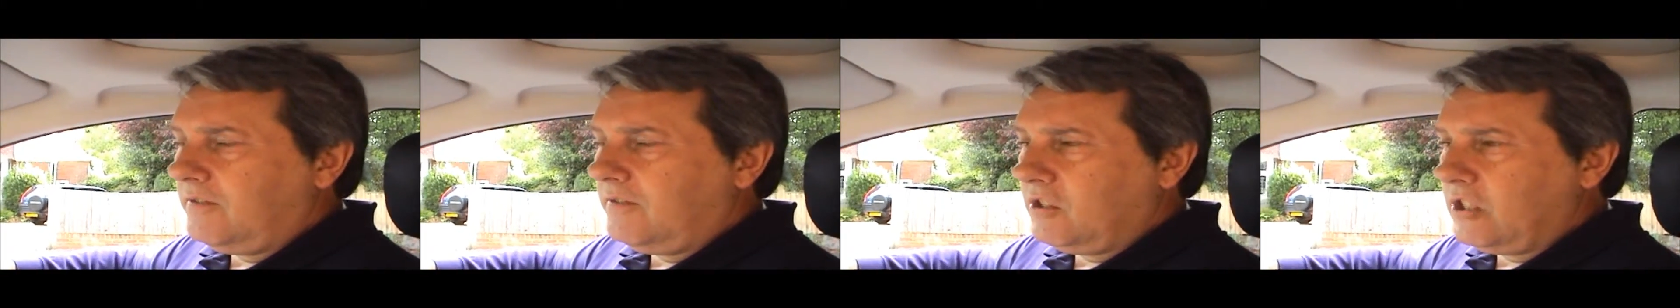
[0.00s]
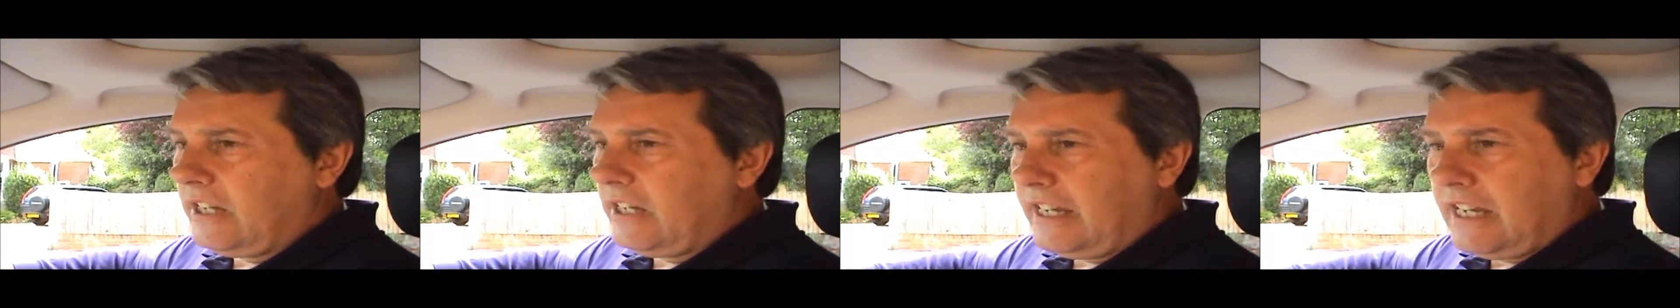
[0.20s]

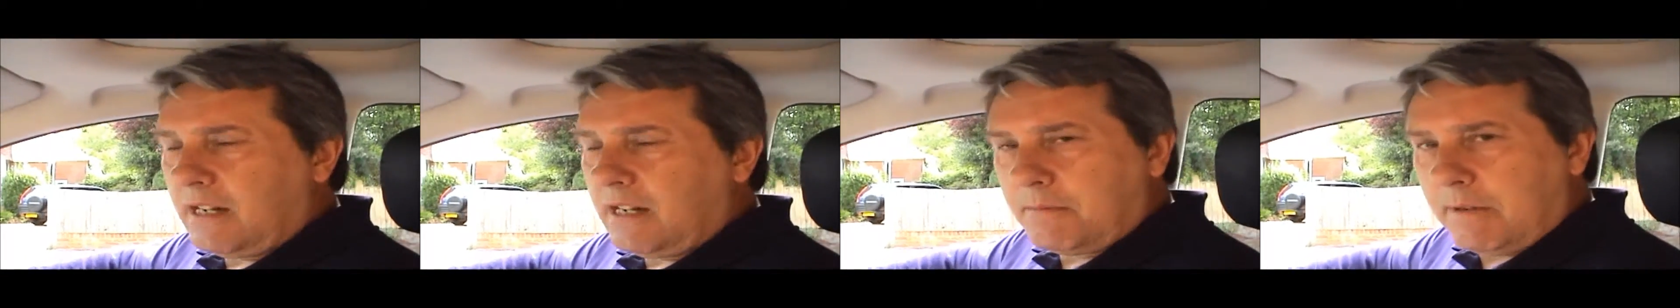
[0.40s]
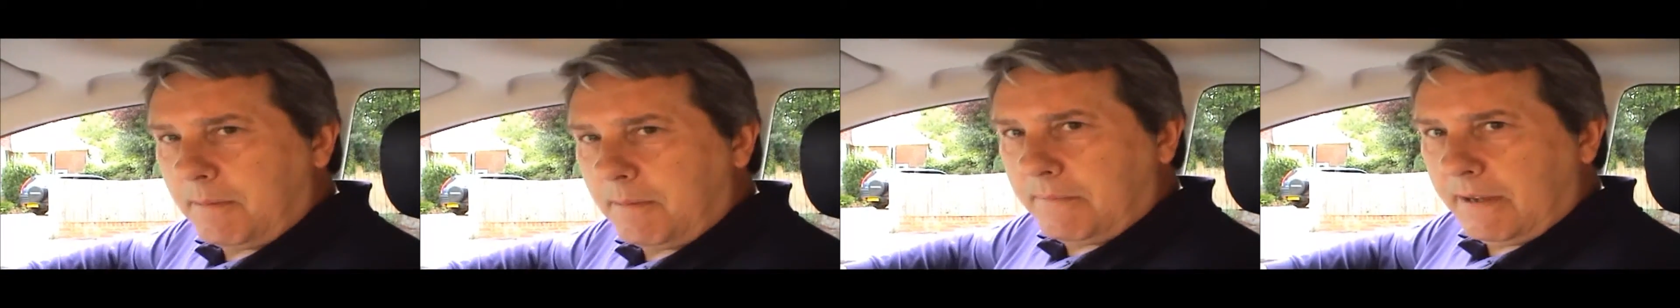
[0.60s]
check
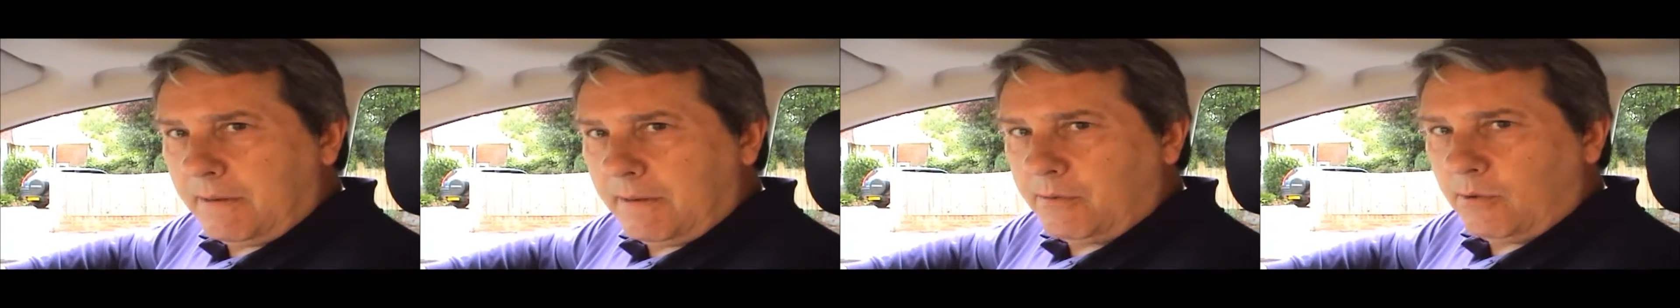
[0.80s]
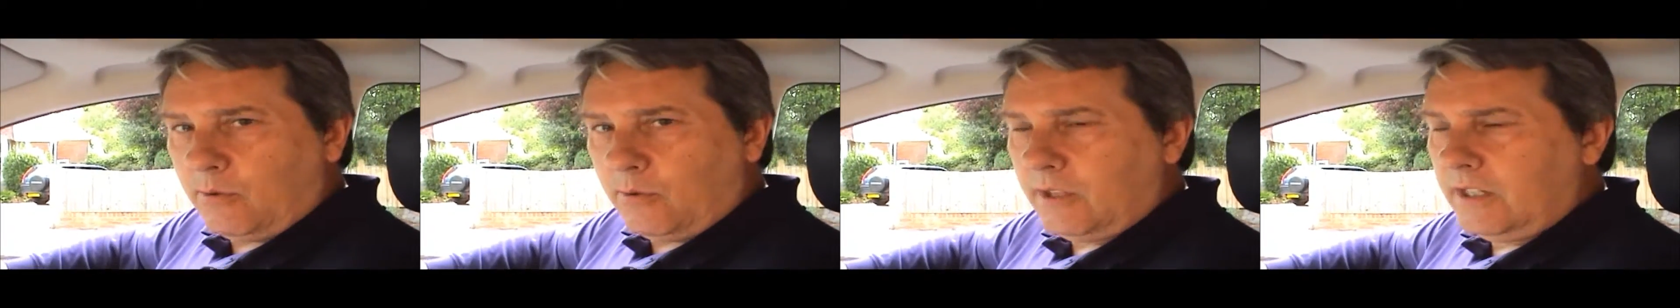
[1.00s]
out my
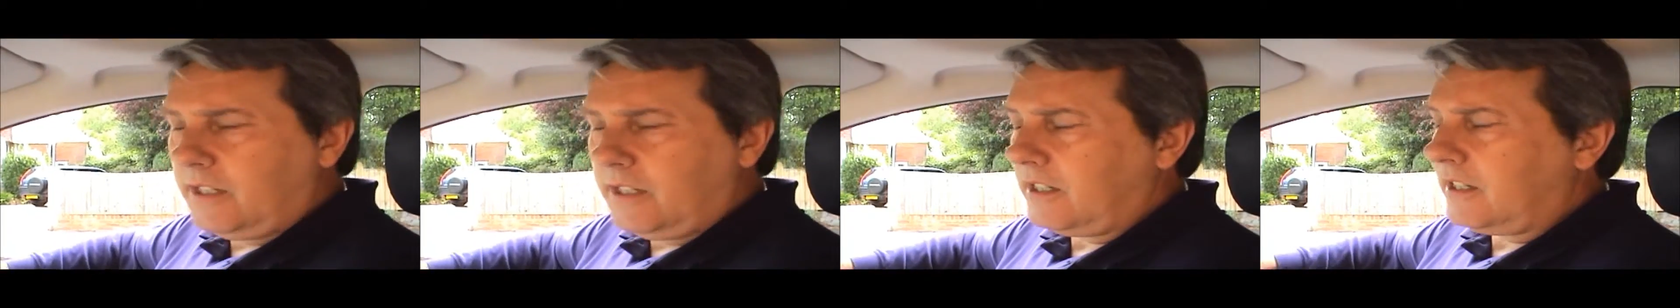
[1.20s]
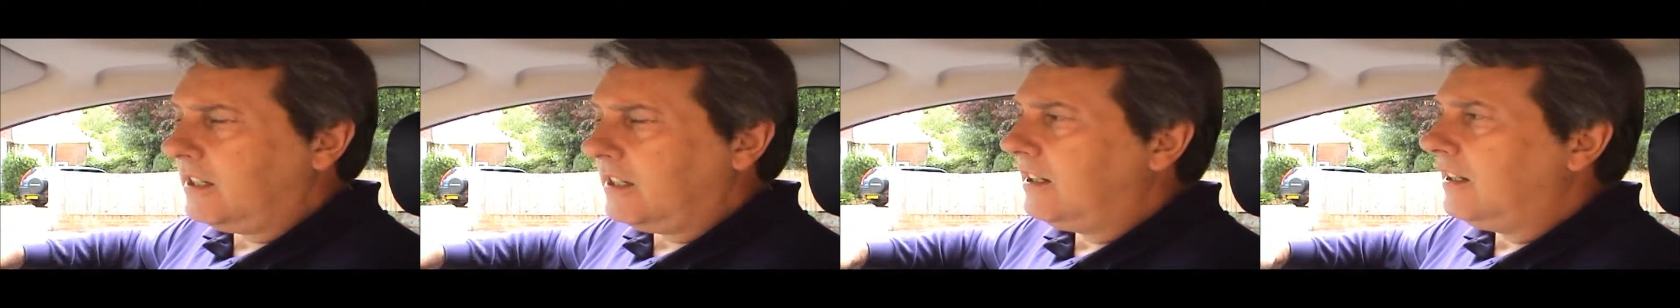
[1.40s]

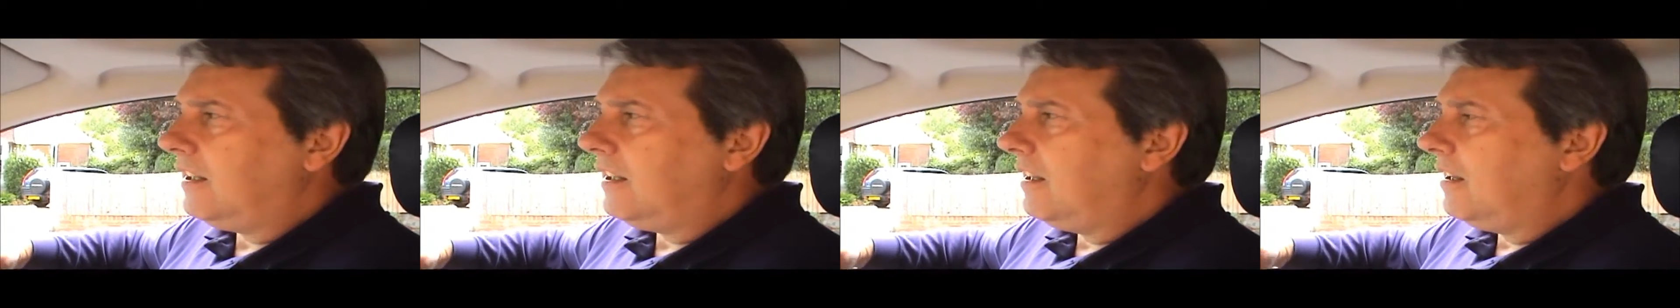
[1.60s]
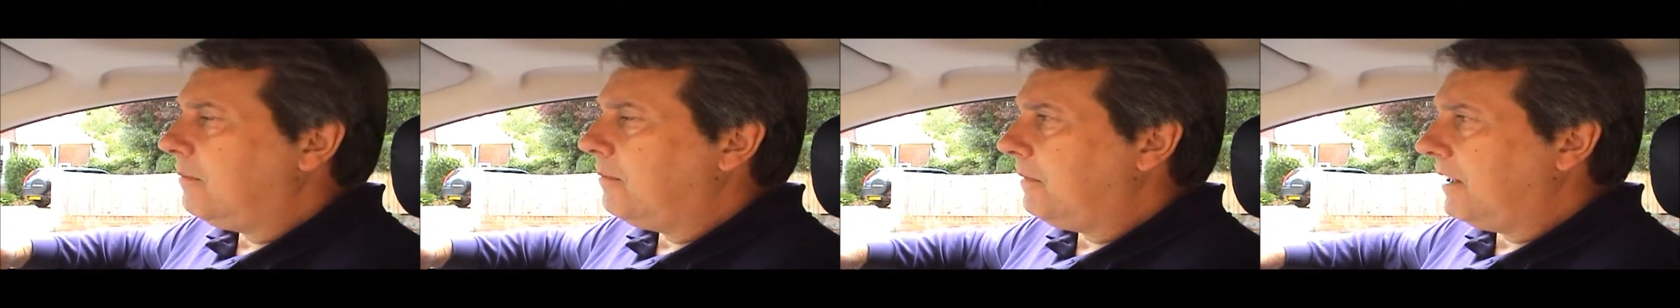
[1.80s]
paperwork,
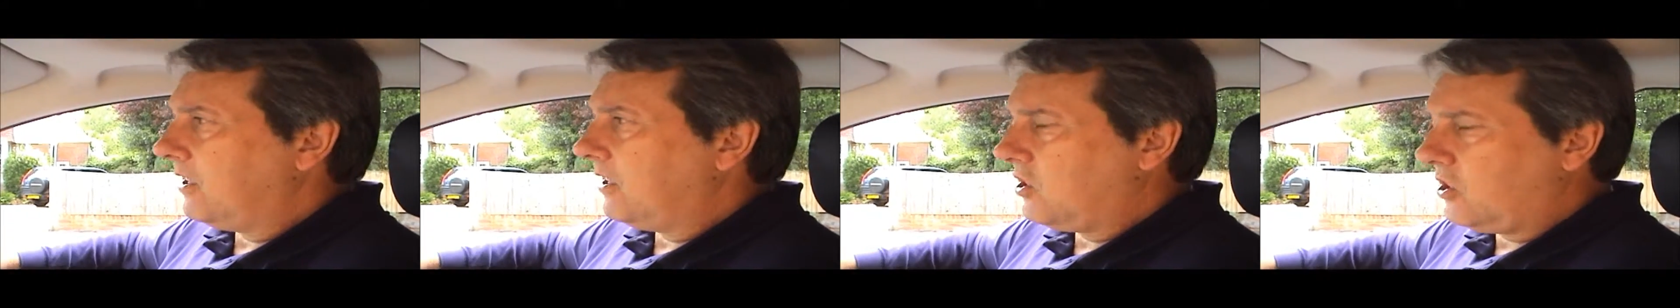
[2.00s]
make